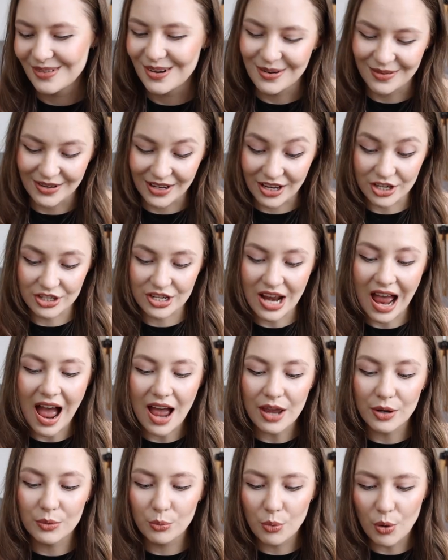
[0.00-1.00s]
Oh my gosh,
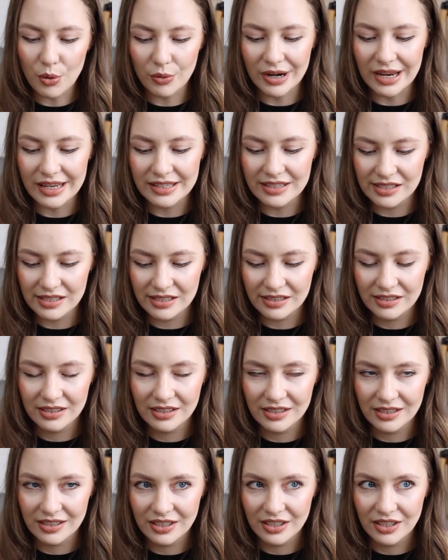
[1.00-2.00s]
I wore it
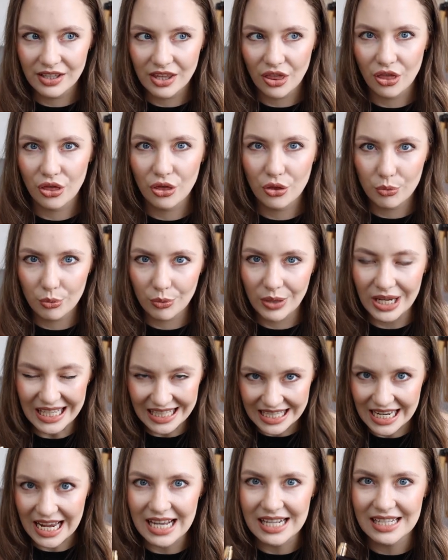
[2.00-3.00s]
3
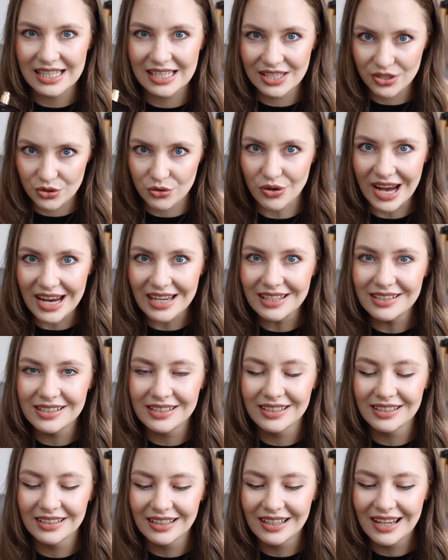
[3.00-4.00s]
days
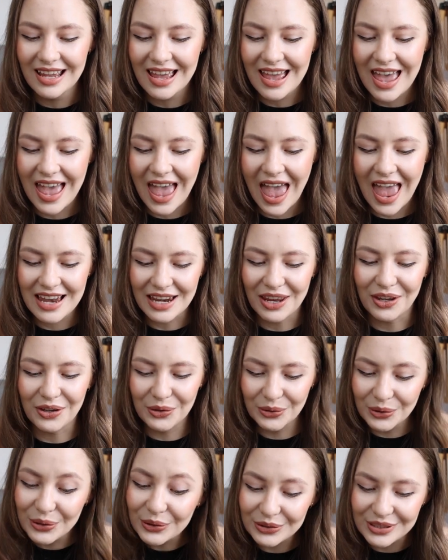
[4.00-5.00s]
straight and I
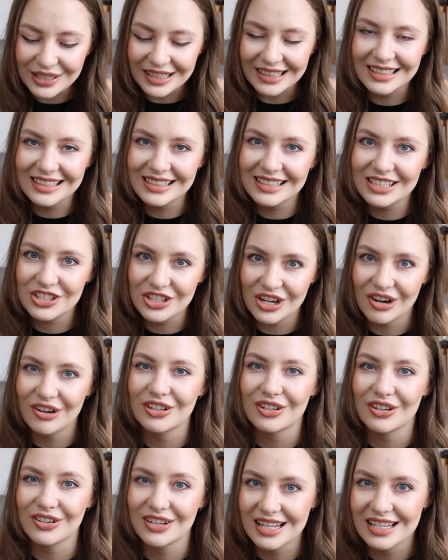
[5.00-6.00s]
couldn't share
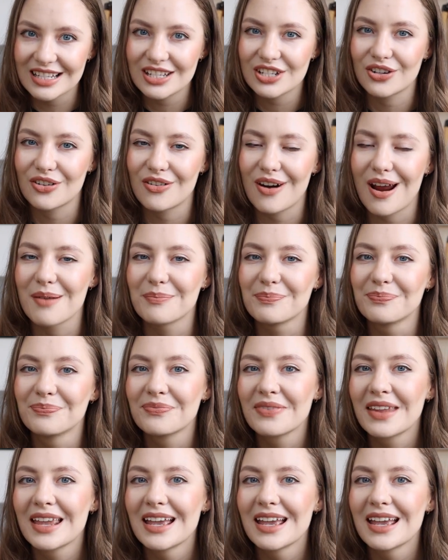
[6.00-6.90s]
it on Instagram.